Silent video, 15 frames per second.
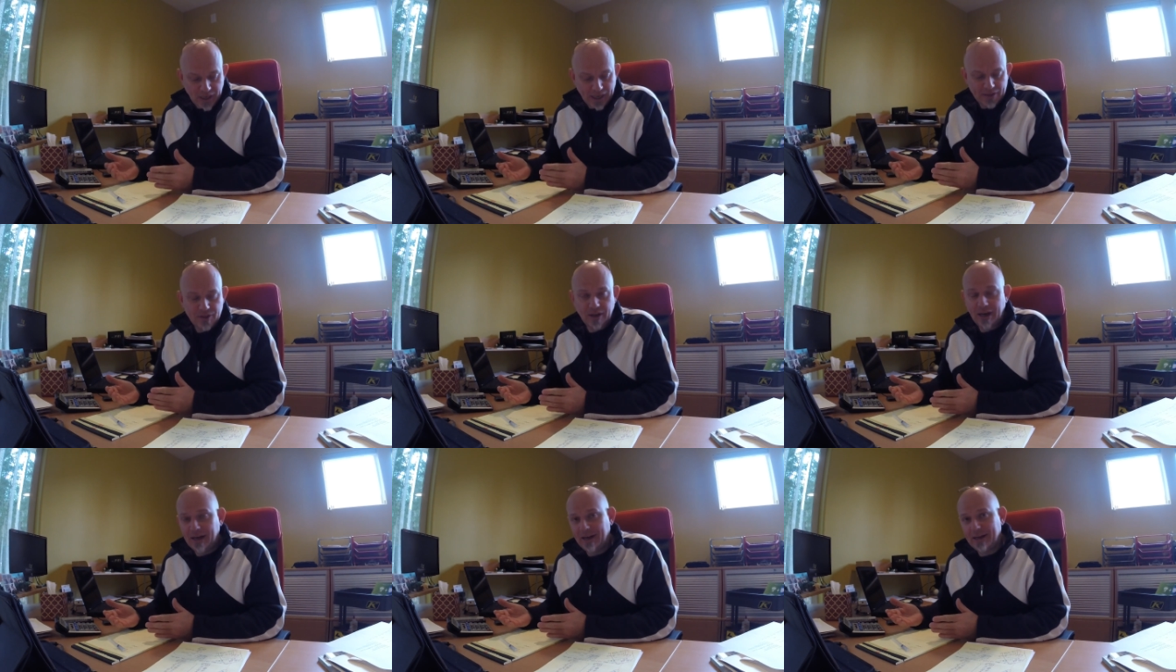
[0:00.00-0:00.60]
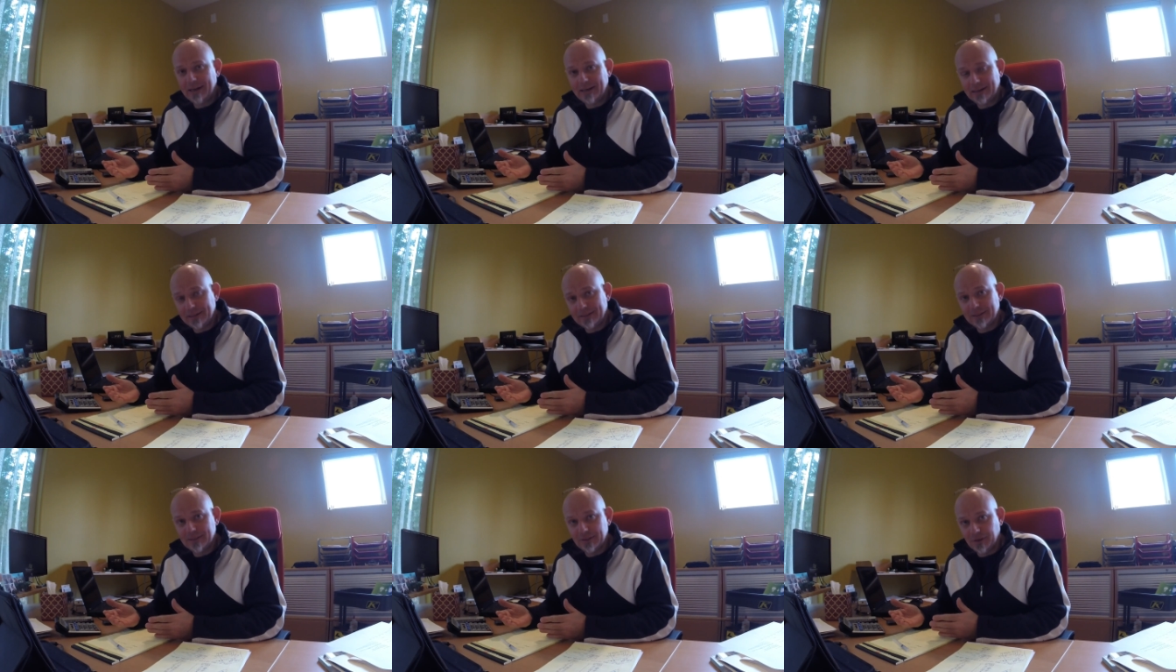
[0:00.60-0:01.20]
I
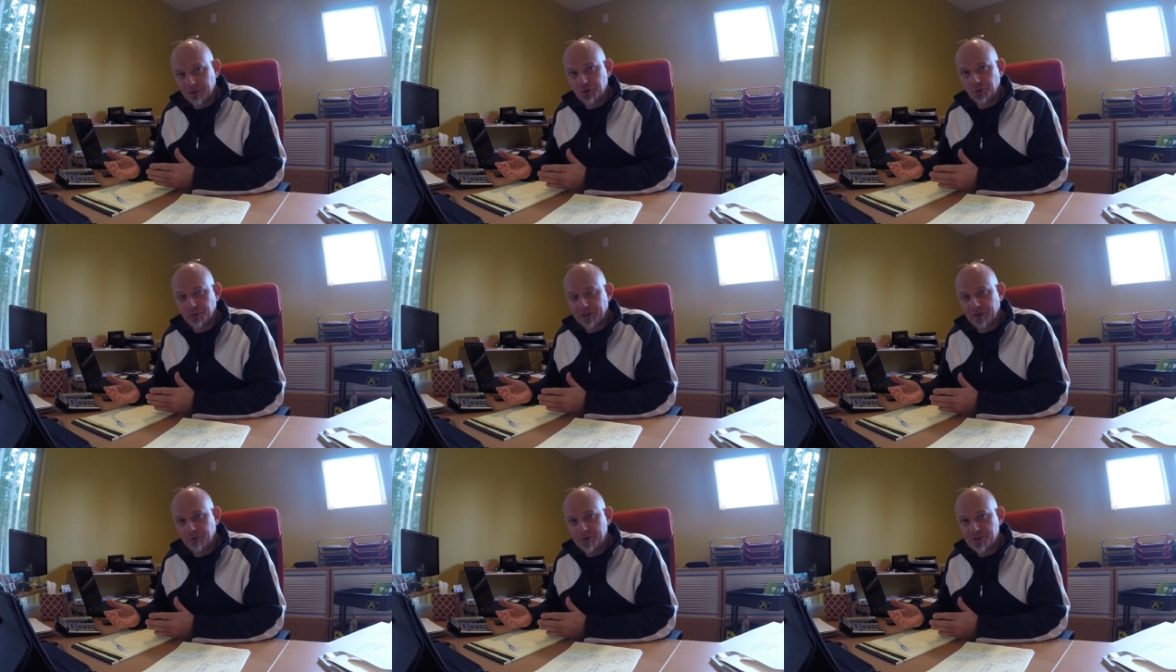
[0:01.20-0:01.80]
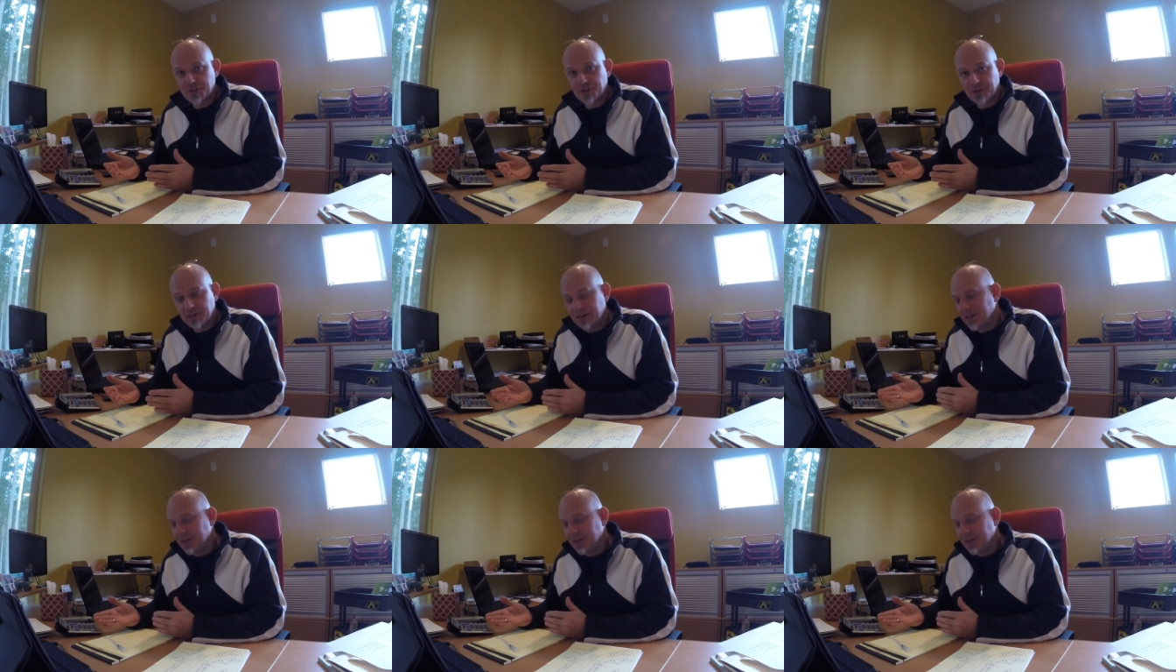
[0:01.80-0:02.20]
took that risk,